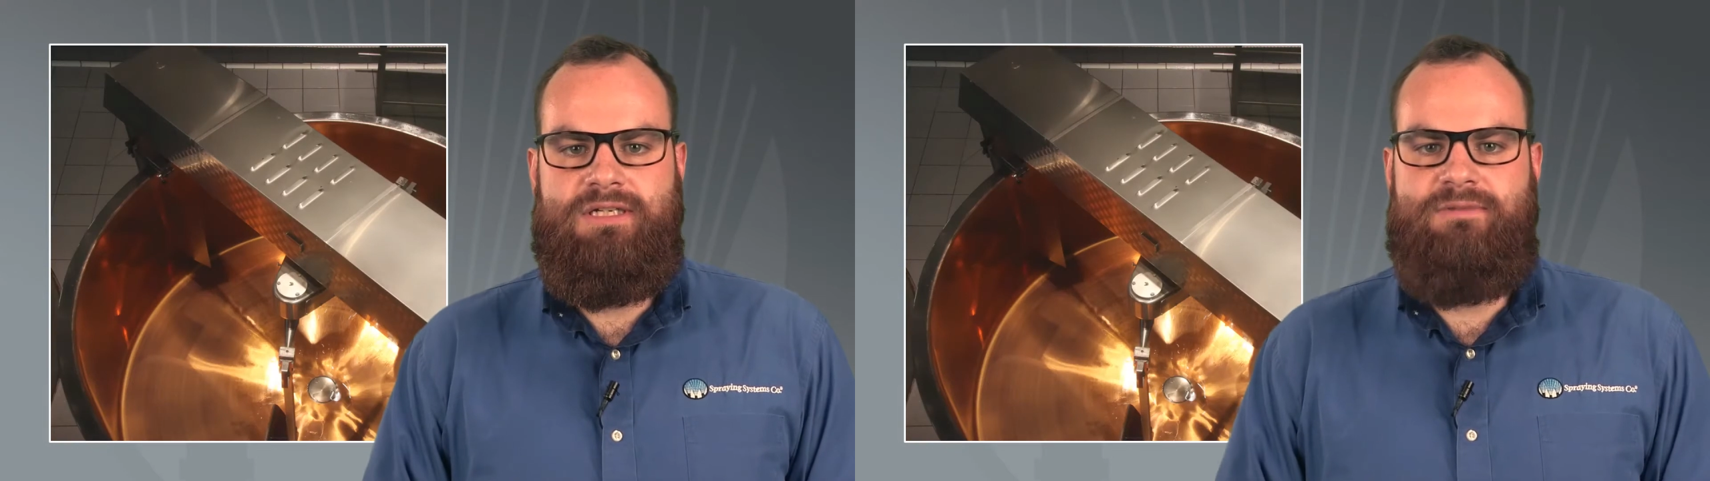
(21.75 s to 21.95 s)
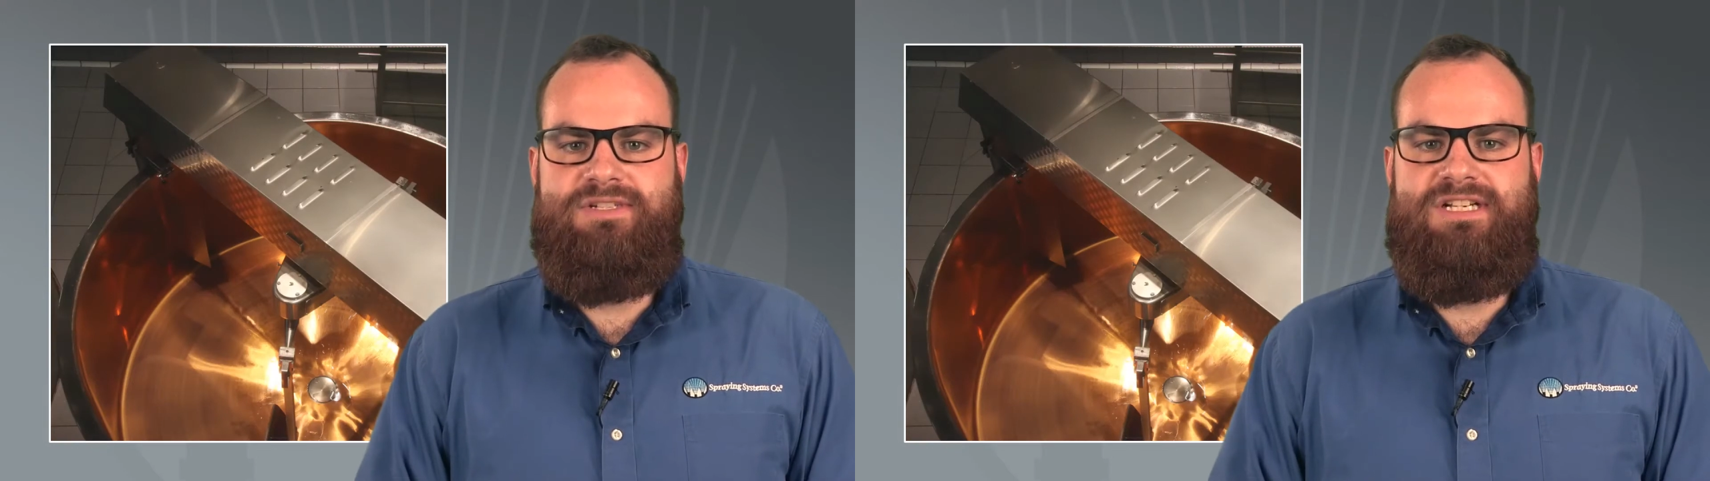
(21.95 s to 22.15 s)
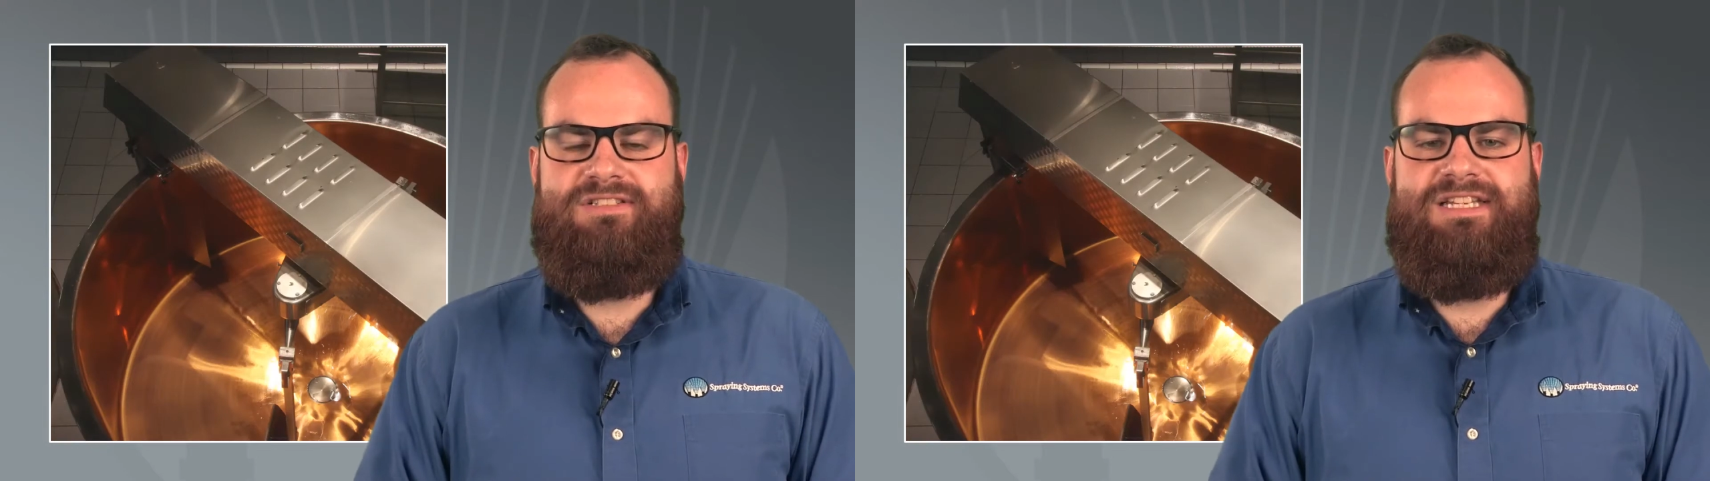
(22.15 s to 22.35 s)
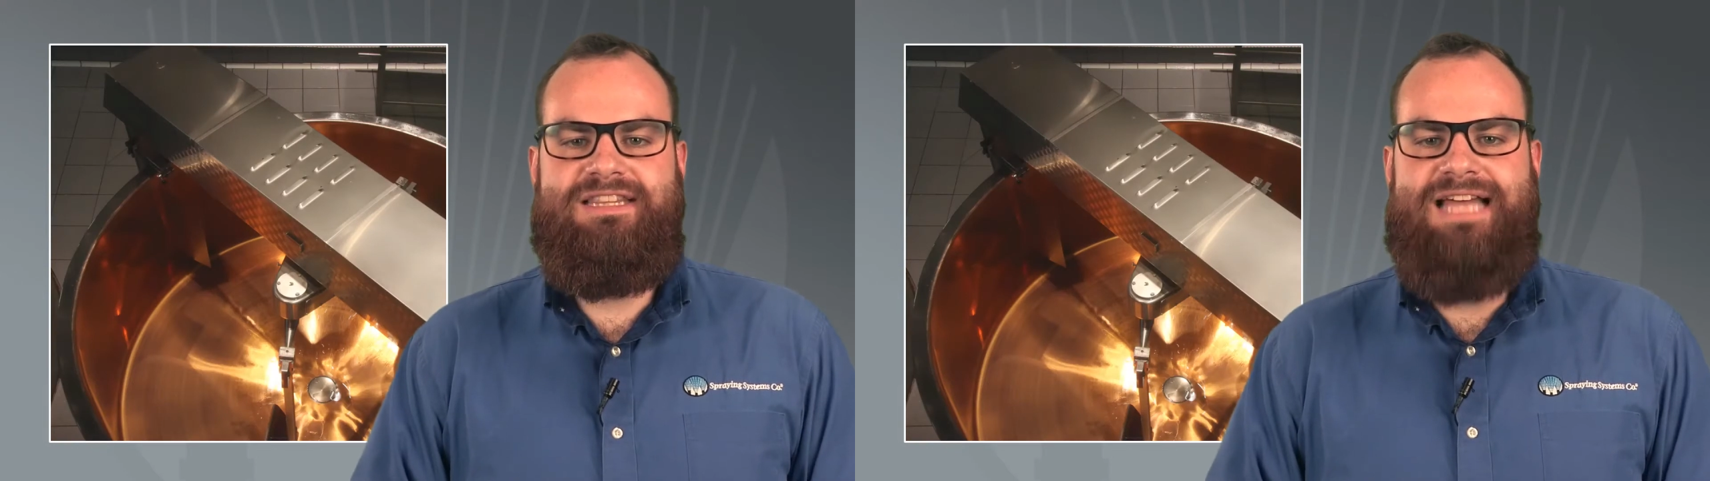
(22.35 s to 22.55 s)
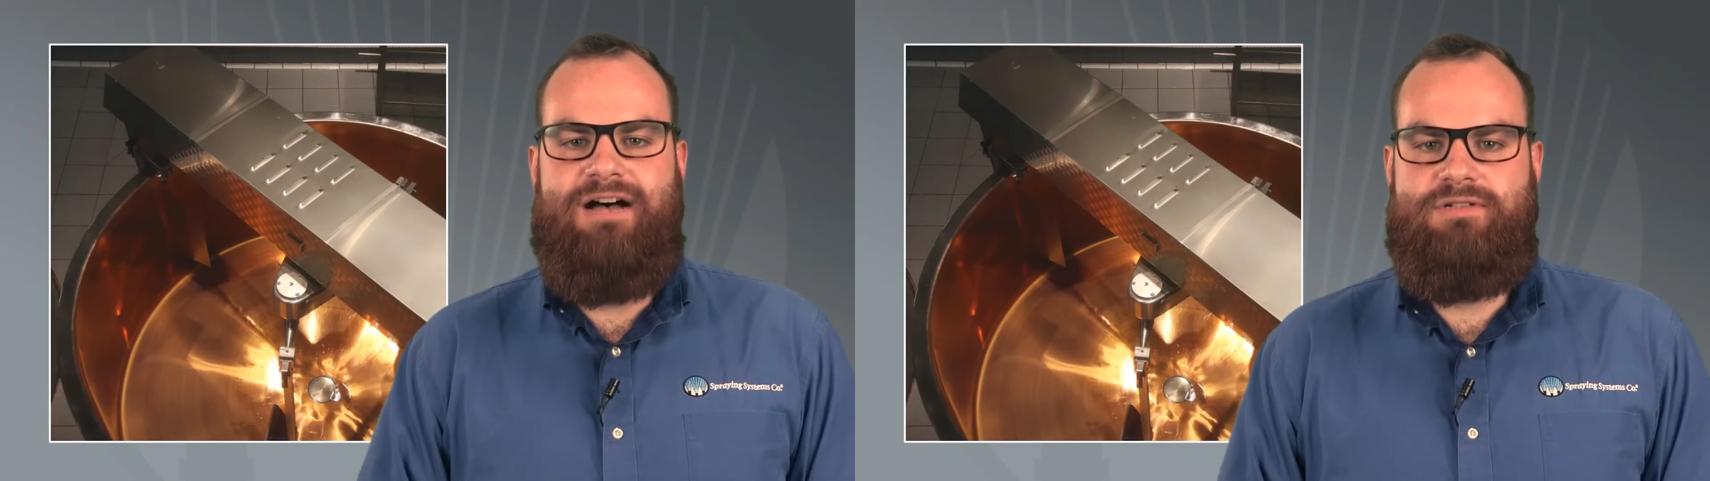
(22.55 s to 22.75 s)
can result in
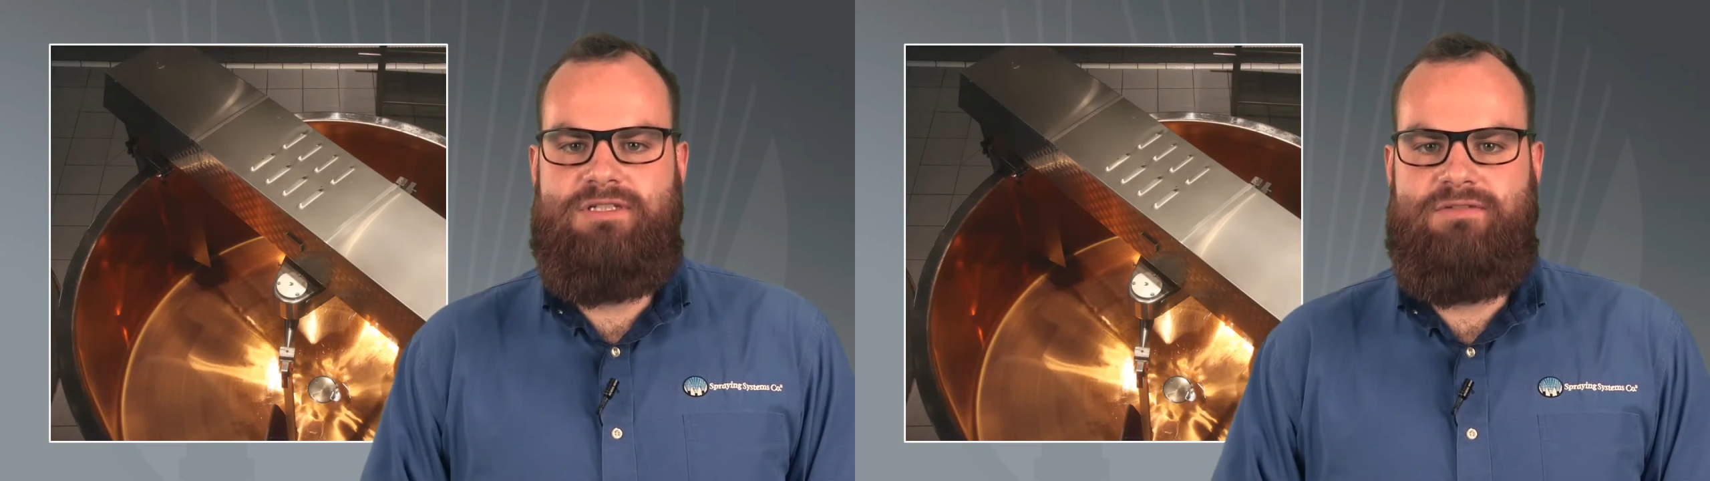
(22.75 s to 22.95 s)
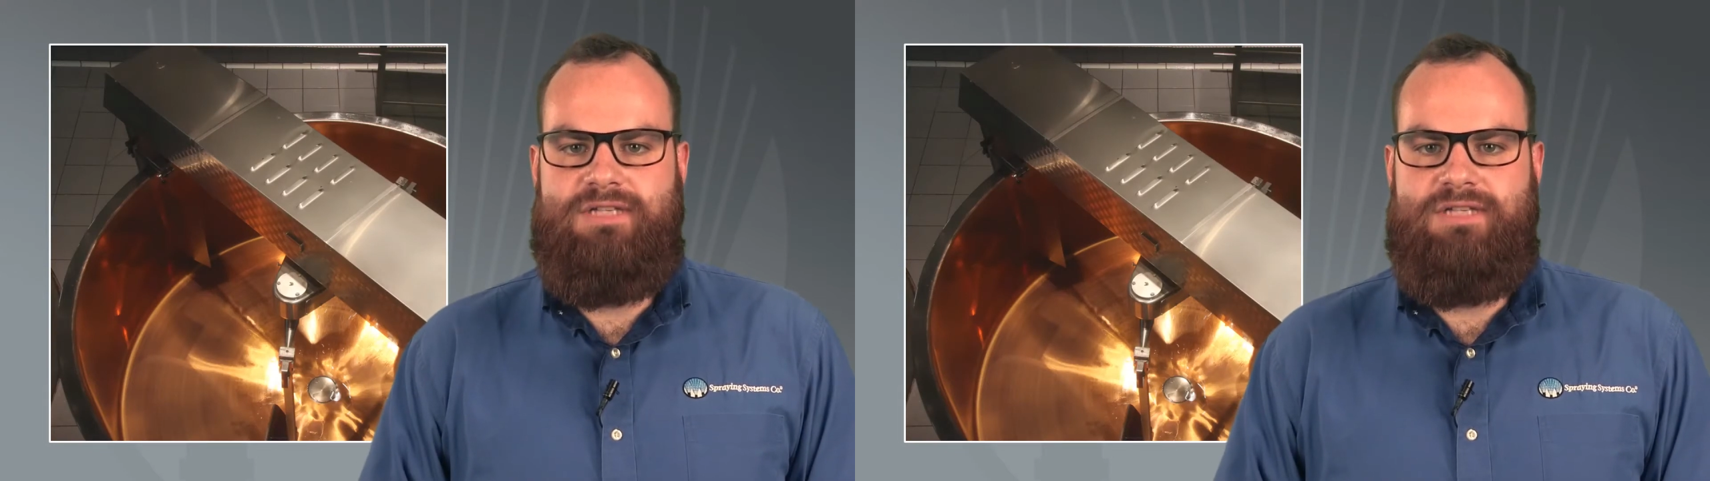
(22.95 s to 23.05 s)
thousands of